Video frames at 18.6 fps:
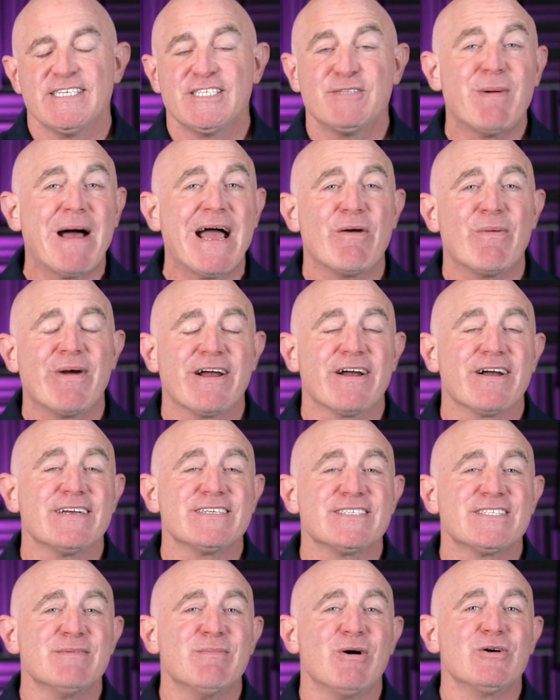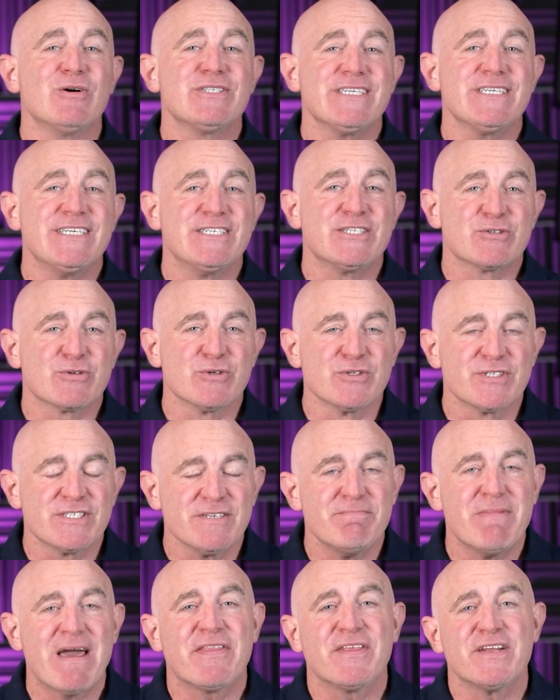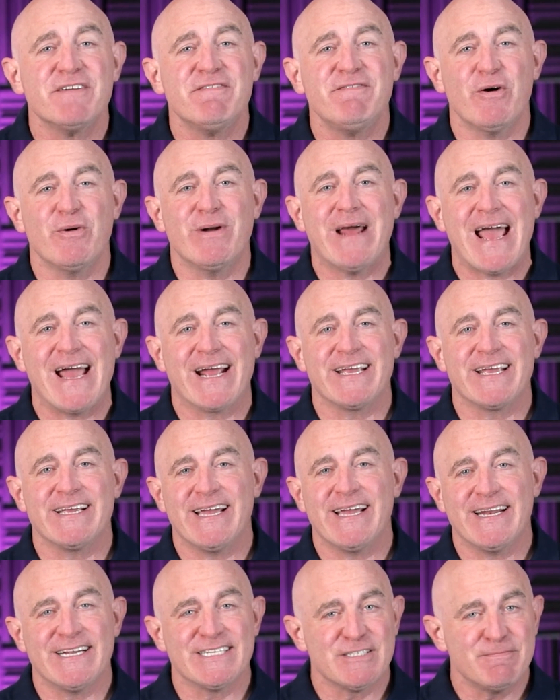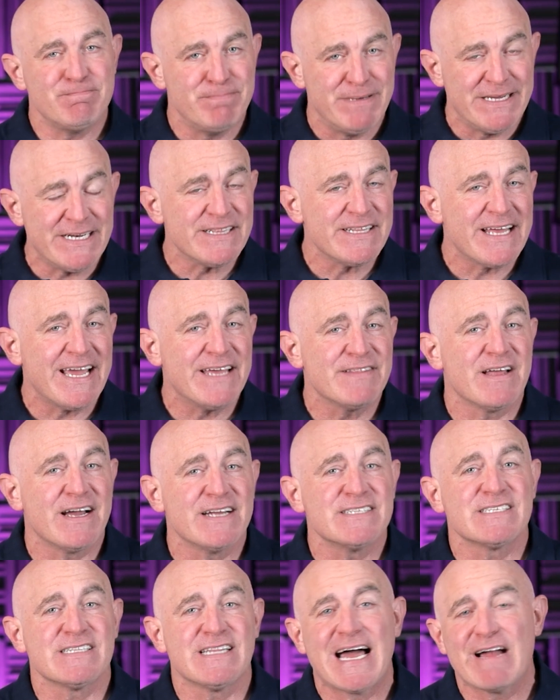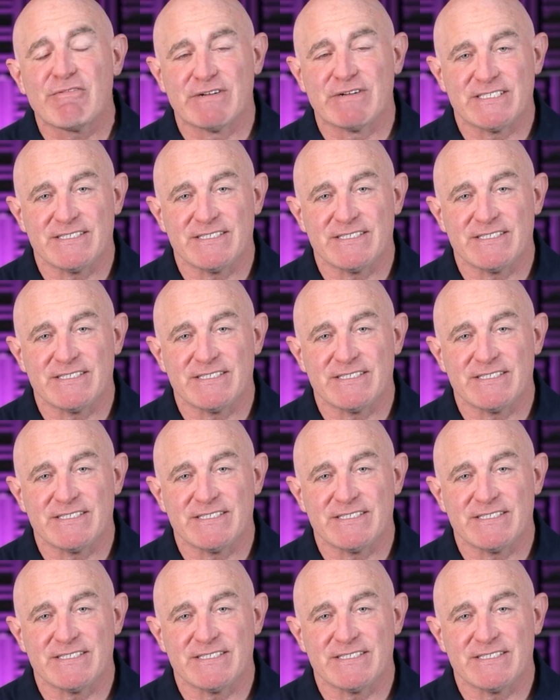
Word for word: Spyware is the most intrusive method of phone hacking, and it's been in the headlines a lot